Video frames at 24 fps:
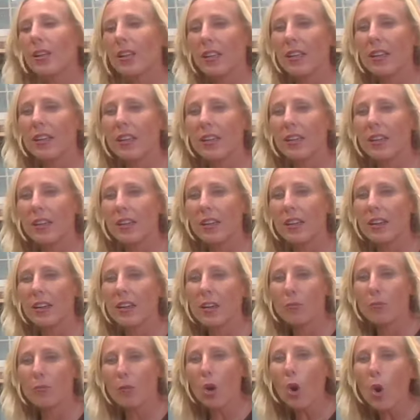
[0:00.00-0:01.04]
and
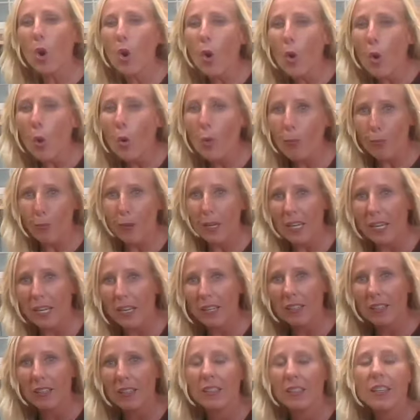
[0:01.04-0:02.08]
I'm hoping
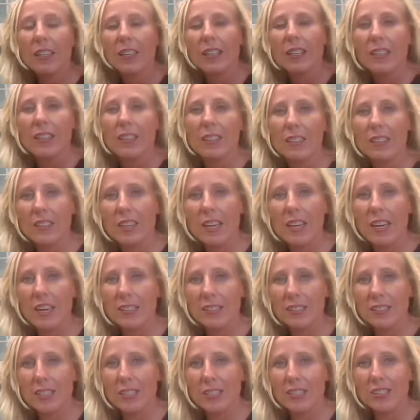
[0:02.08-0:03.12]
that
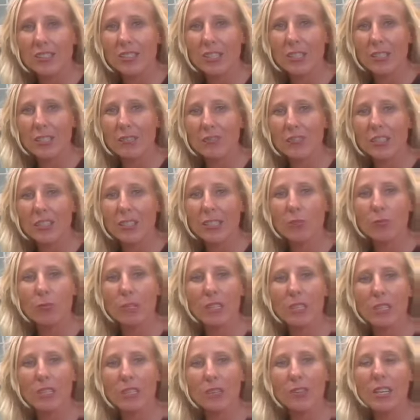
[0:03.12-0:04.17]
takes care of it, but
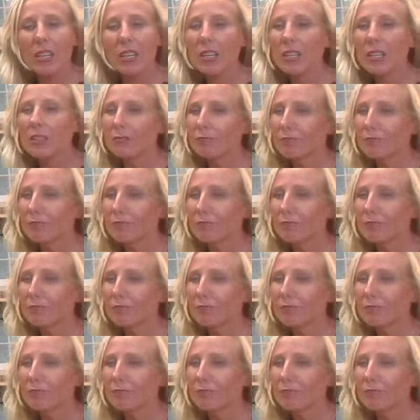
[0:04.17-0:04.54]
if not,